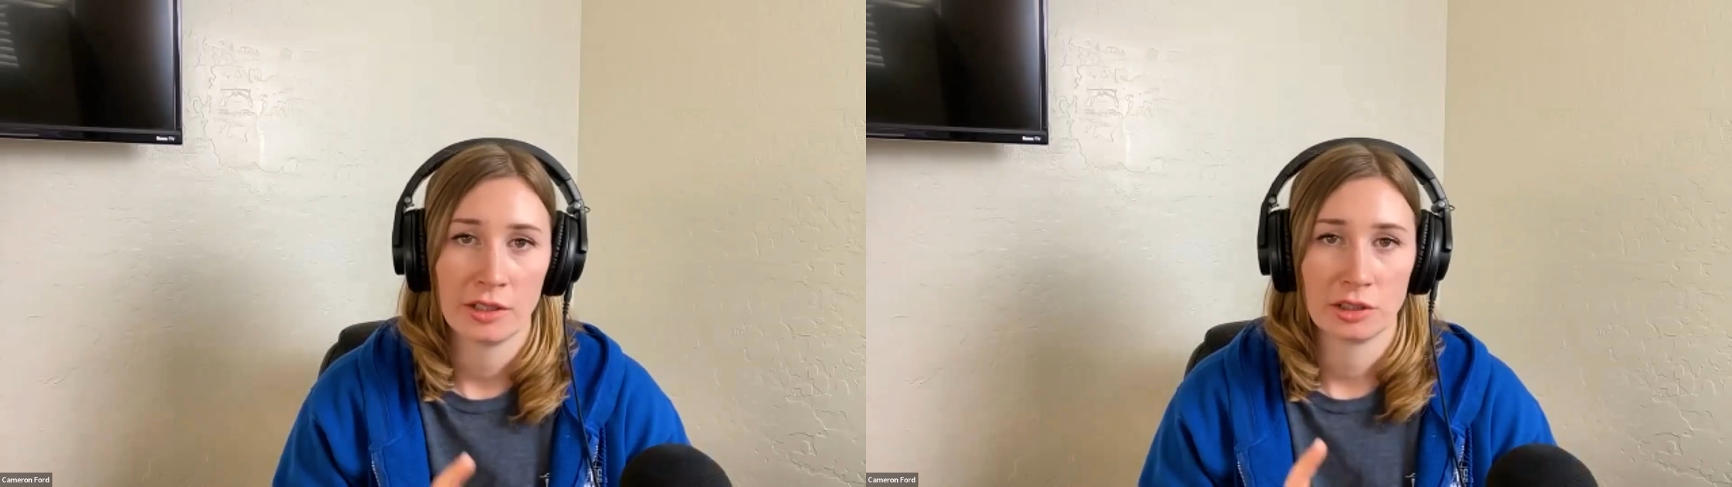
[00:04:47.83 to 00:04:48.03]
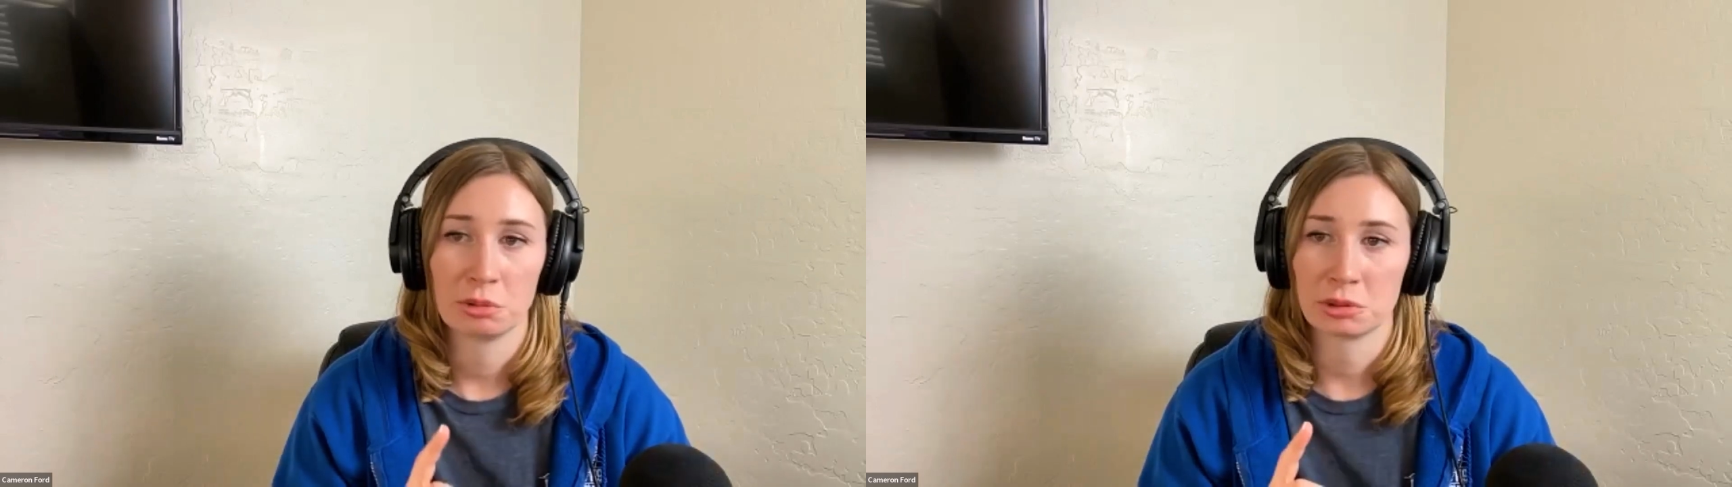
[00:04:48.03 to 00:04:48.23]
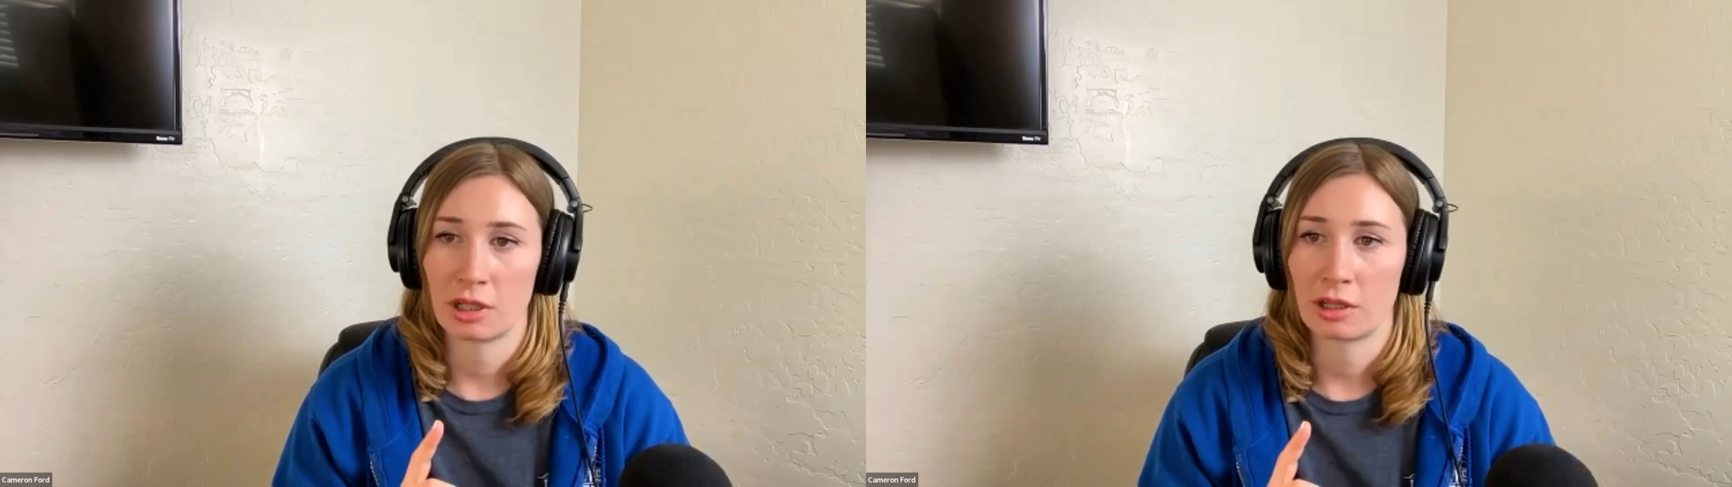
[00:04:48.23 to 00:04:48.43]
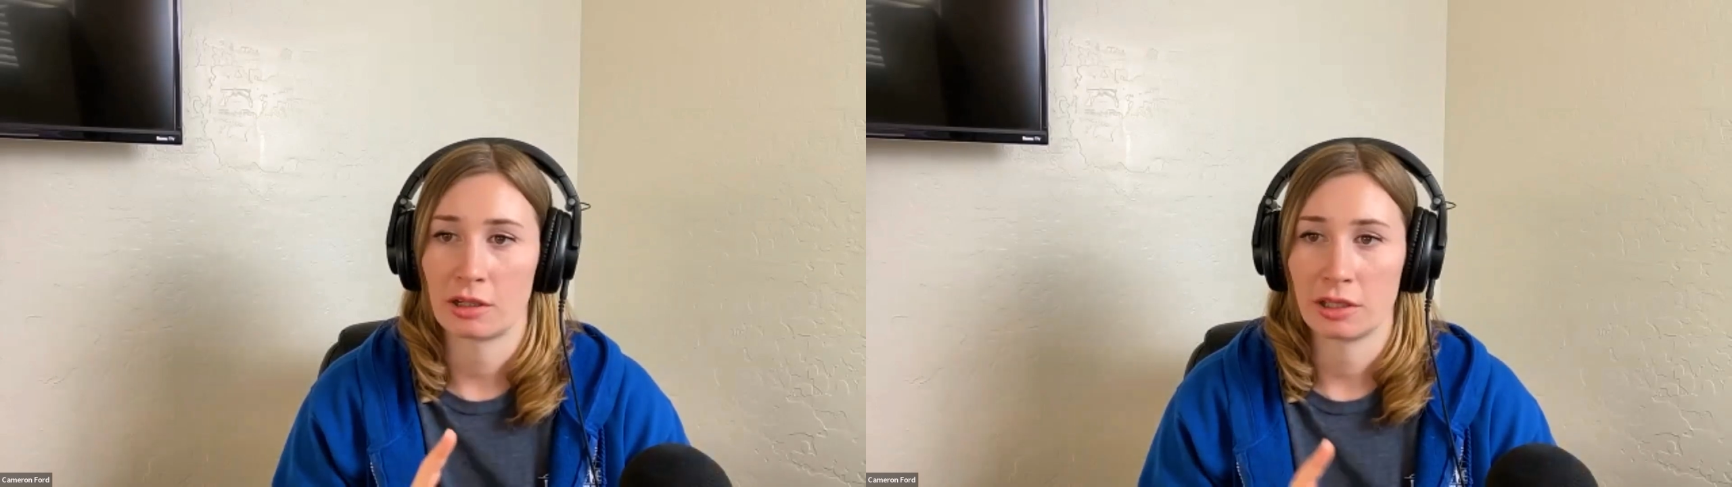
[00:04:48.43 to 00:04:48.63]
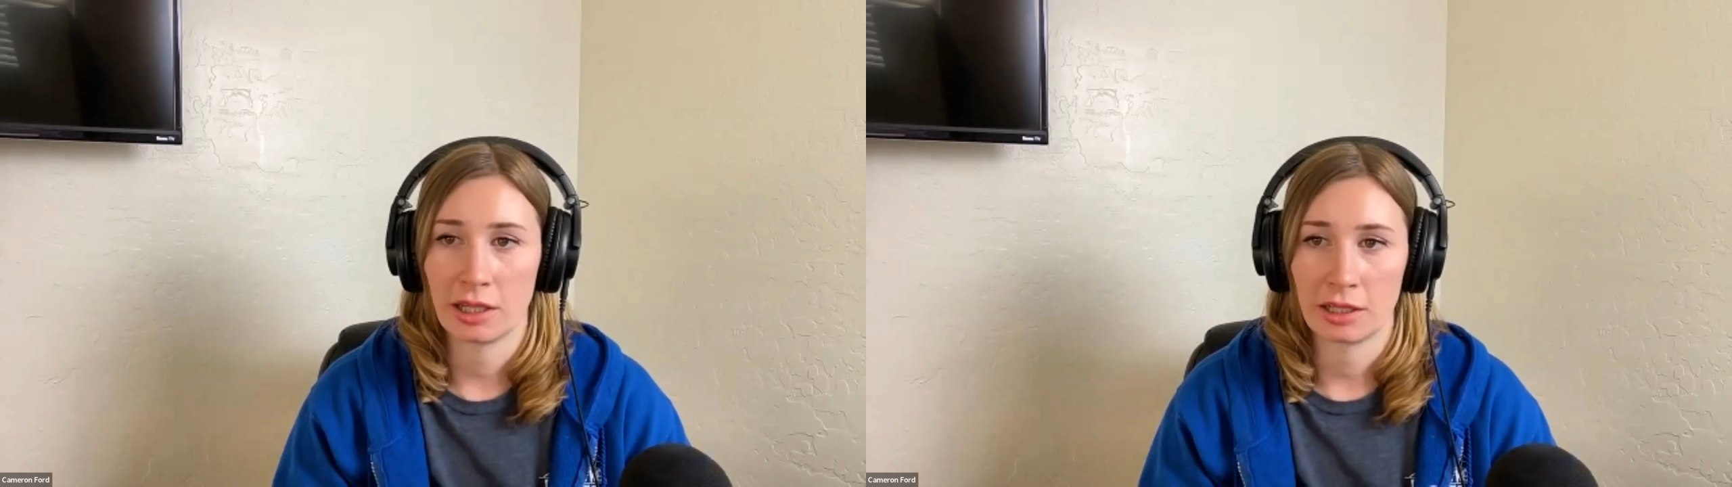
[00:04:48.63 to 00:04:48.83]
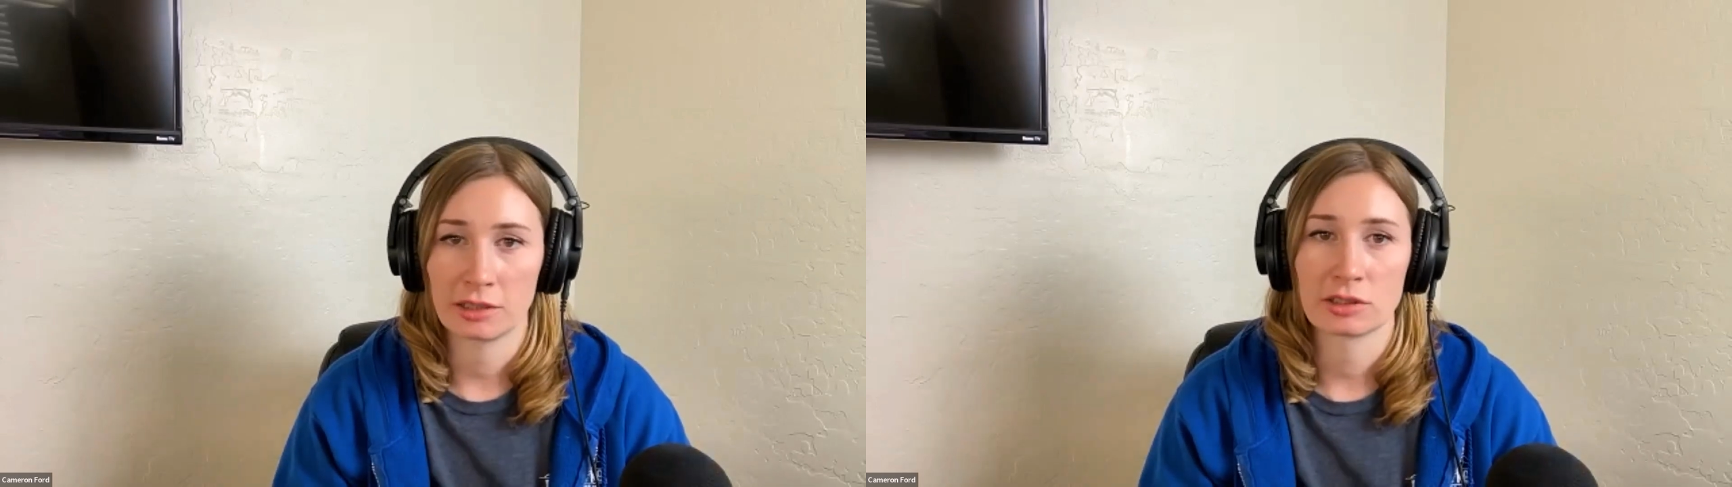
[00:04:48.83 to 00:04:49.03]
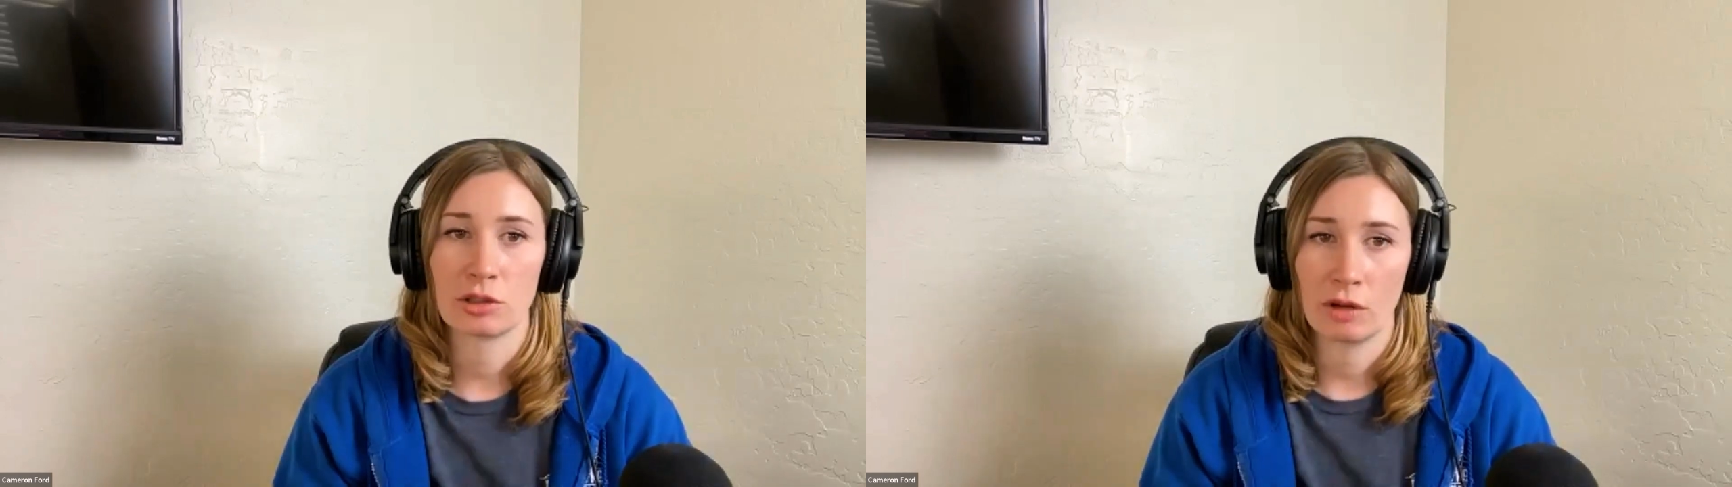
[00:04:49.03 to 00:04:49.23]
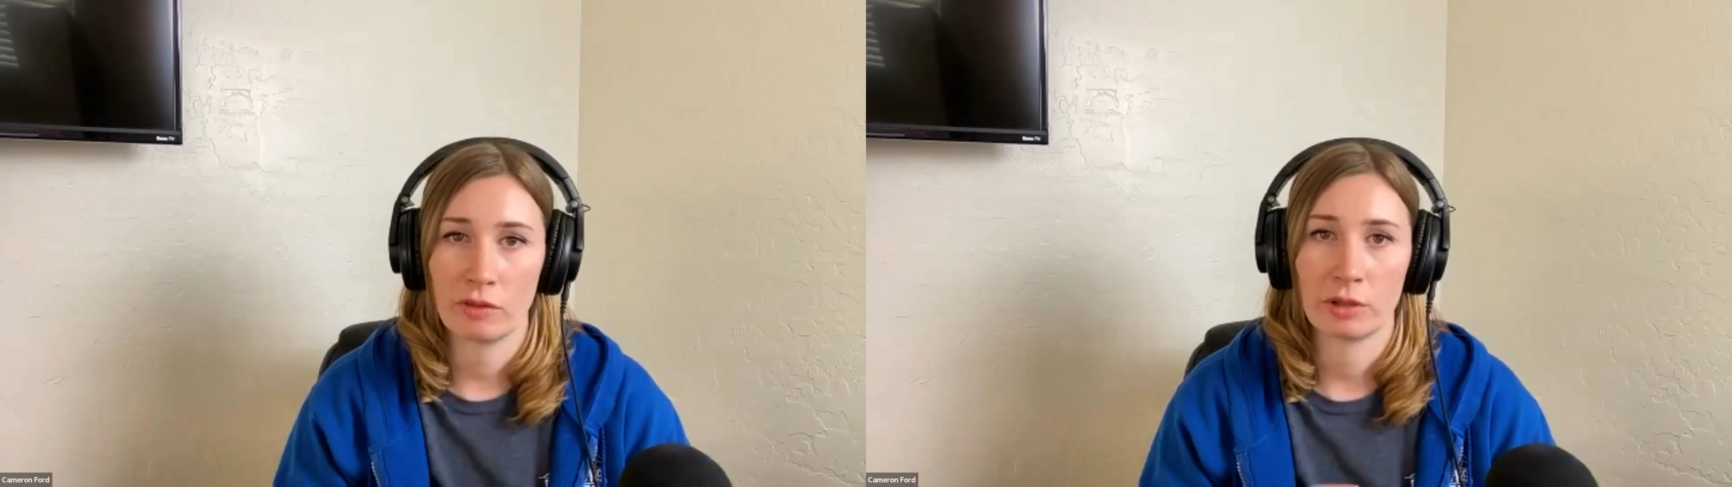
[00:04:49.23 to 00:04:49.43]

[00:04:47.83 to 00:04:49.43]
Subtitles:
super solid on anise, clove,